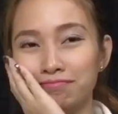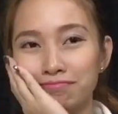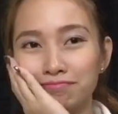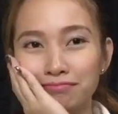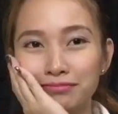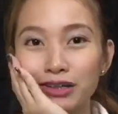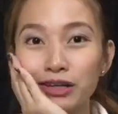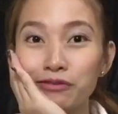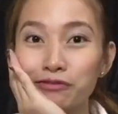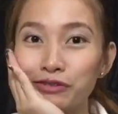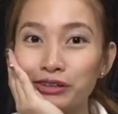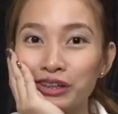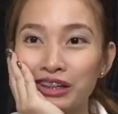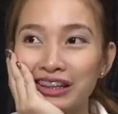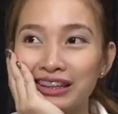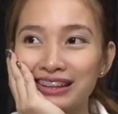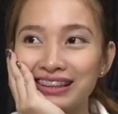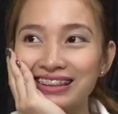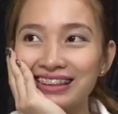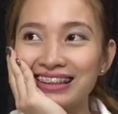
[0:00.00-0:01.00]
I forgot
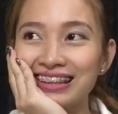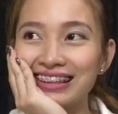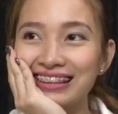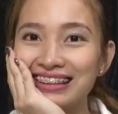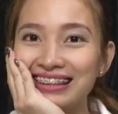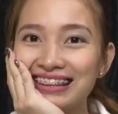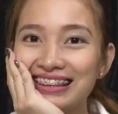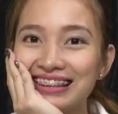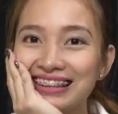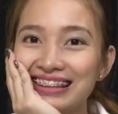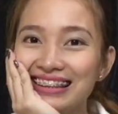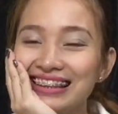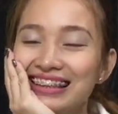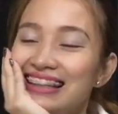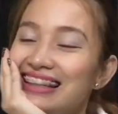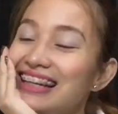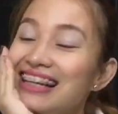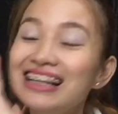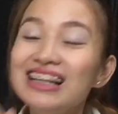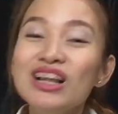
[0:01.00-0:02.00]
the title.
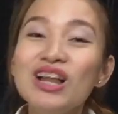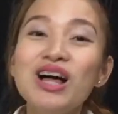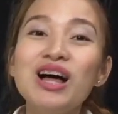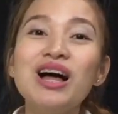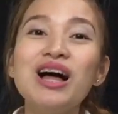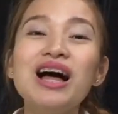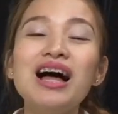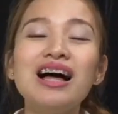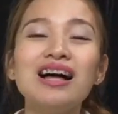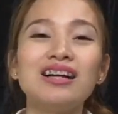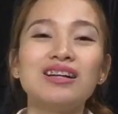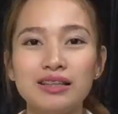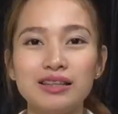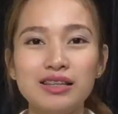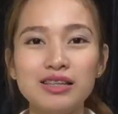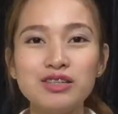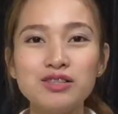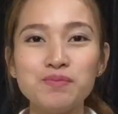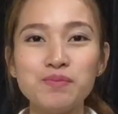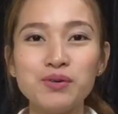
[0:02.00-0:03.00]

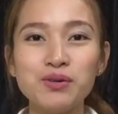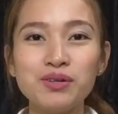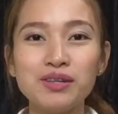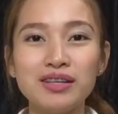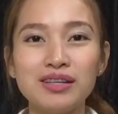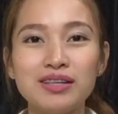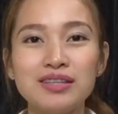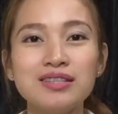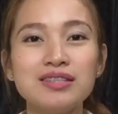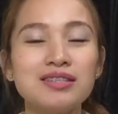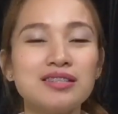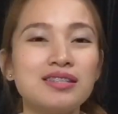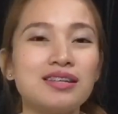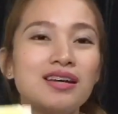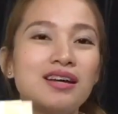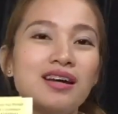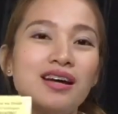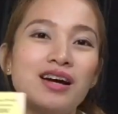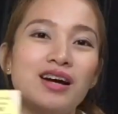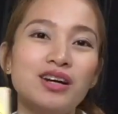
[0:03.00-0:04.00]
This book is
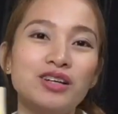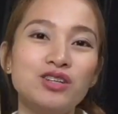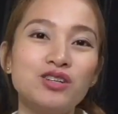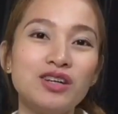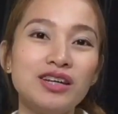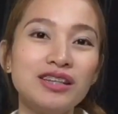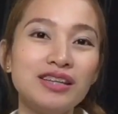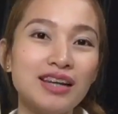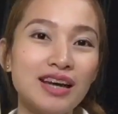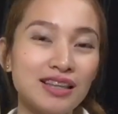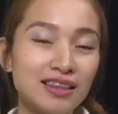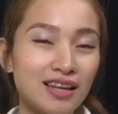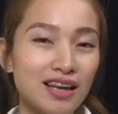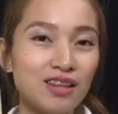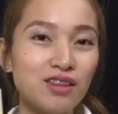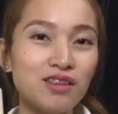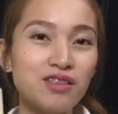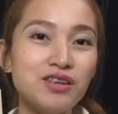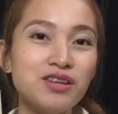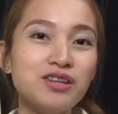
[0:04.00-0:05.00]
You Can Get
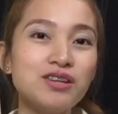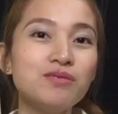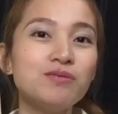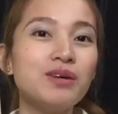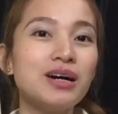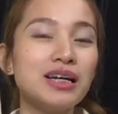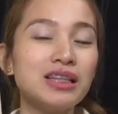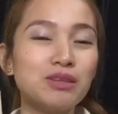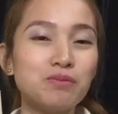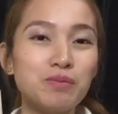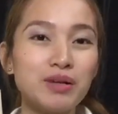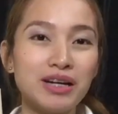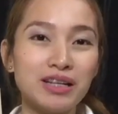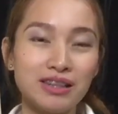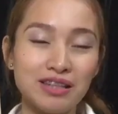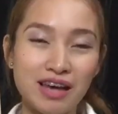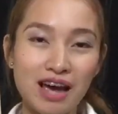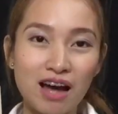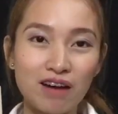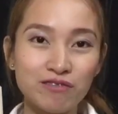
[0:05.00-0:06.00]
Anything You Want, but you
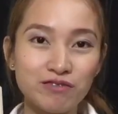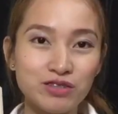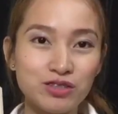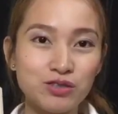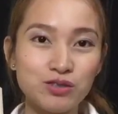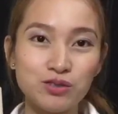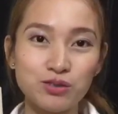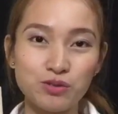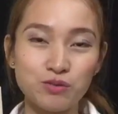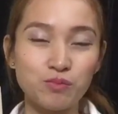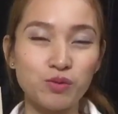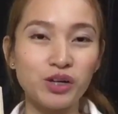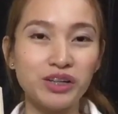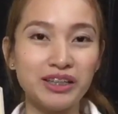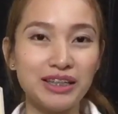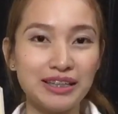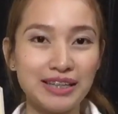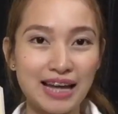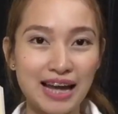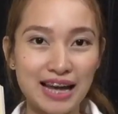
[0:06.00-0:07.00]
have to do more
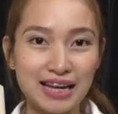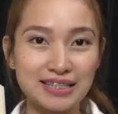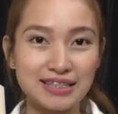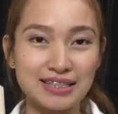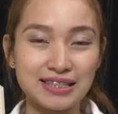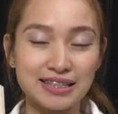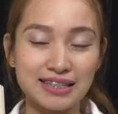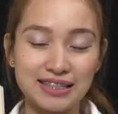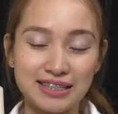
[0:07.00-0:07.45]
than ask.